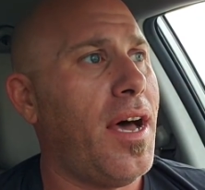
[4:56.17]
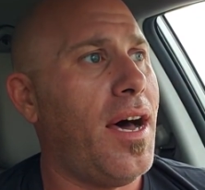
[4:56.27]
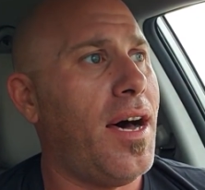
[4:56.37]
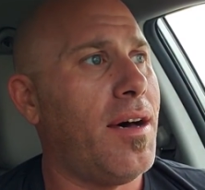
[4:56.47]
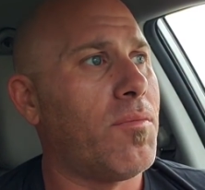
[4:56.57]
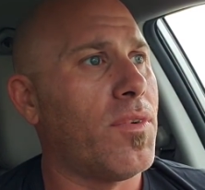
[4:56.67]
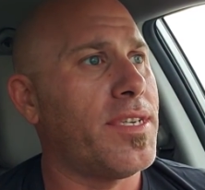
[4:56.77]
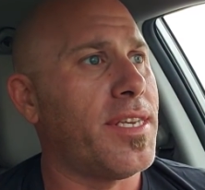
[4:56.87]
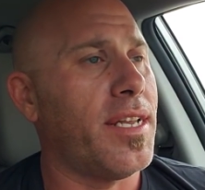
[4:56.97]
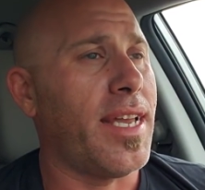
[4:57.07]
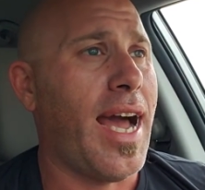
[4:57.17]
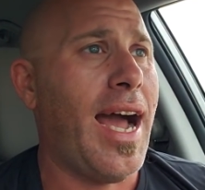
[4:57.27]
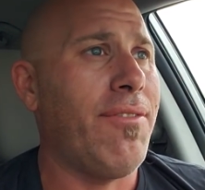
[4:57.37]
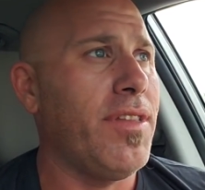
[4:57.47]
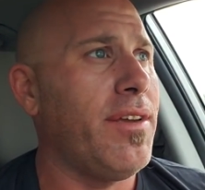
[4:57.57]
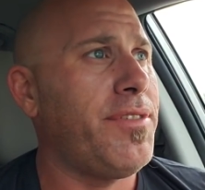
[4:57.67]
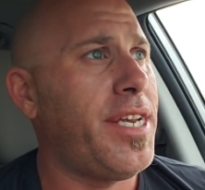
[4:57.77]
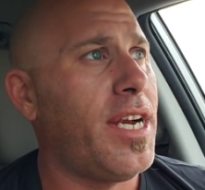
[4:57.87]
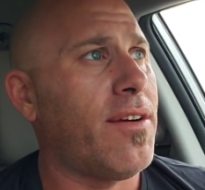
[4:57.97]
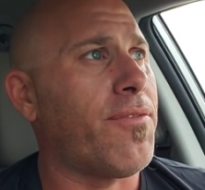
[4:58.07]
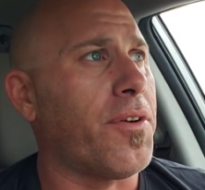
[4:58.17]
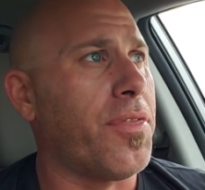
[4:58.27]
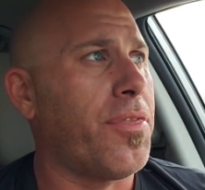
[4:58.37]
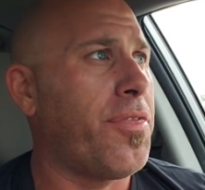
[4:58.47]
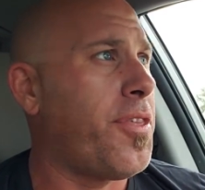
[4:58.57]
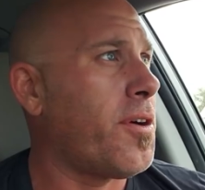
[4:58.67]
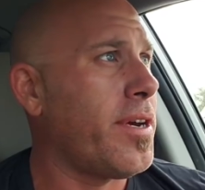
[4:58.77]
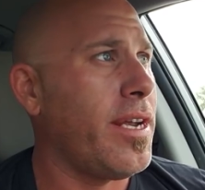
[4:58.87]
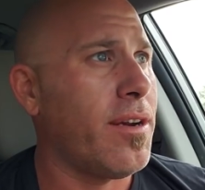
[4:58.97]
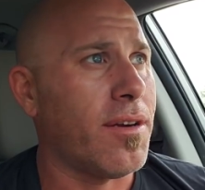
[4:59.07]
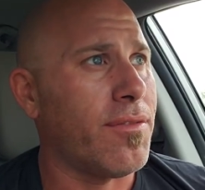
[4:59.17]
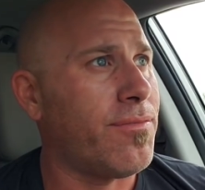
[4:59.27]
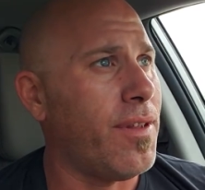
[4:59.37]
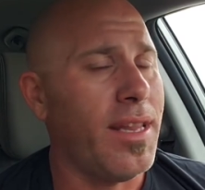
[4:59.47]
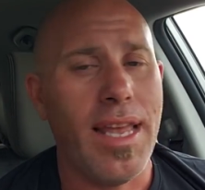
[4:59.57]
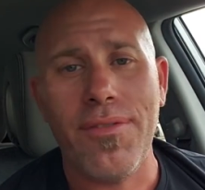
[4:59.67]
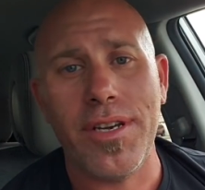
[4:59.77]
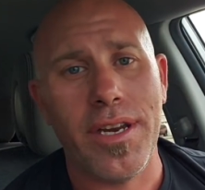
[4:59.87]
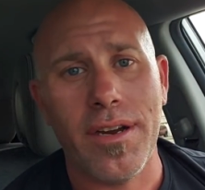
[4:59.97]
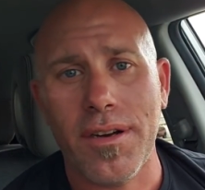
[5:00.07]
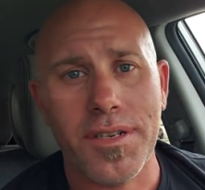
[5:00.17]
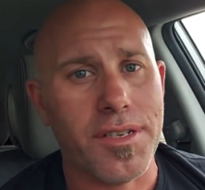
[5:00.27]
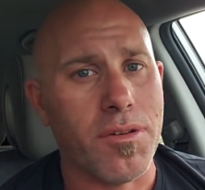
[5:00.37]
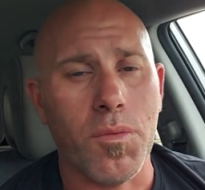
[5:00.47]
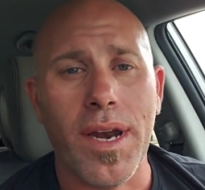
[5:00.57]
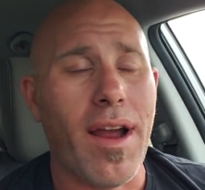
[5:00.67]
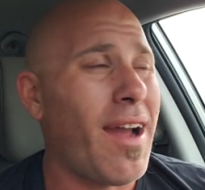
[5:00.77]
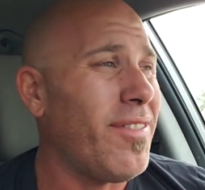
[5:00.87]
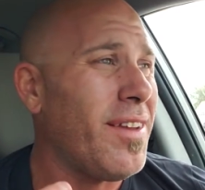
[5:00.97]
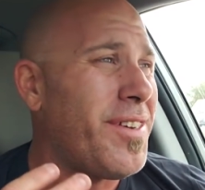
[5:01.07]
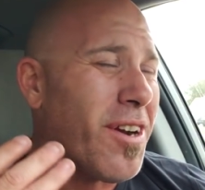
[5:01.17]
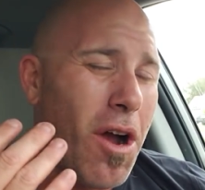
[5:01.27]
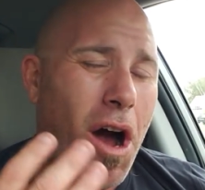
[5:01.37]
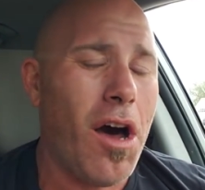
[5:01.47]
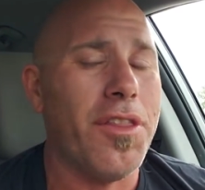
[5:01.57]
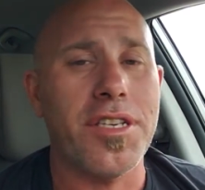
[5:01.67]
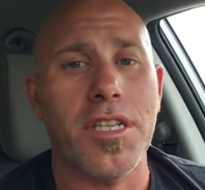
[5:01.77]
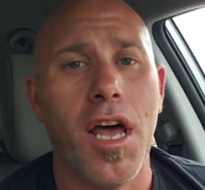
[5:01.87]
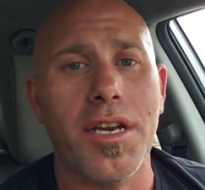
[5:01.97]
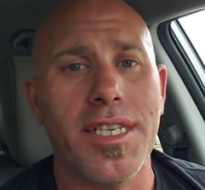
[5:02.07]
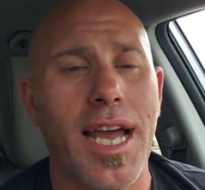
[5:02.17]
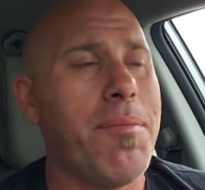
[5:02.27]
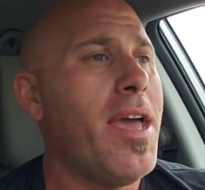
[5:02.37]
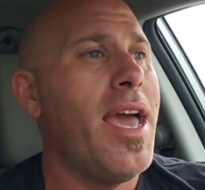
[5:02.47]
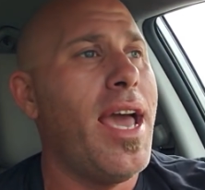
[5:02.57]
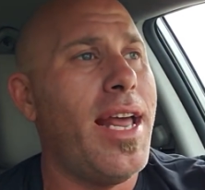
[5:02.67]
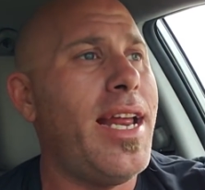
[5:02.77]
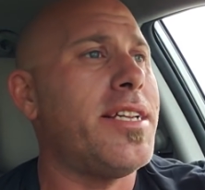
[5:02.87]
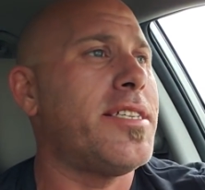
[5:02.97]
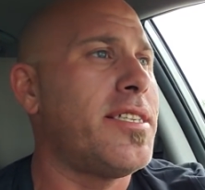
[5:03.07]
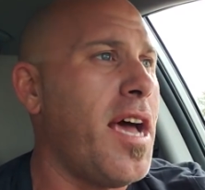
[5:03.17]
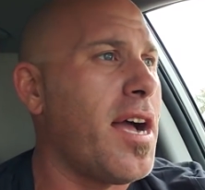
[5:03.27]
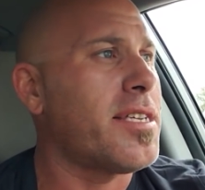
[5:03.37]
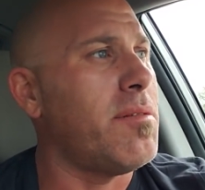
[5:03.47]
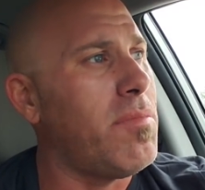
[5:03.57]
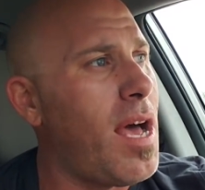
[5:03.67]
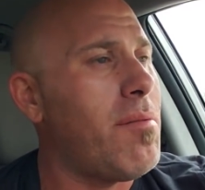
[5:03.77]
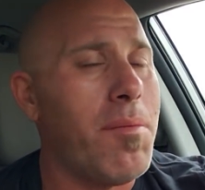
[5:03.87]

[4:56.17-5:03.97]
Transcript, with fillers: um, recently, I've lived here for thirty or eleven years or whatever. I've lived here all this long time and it sucks and blah,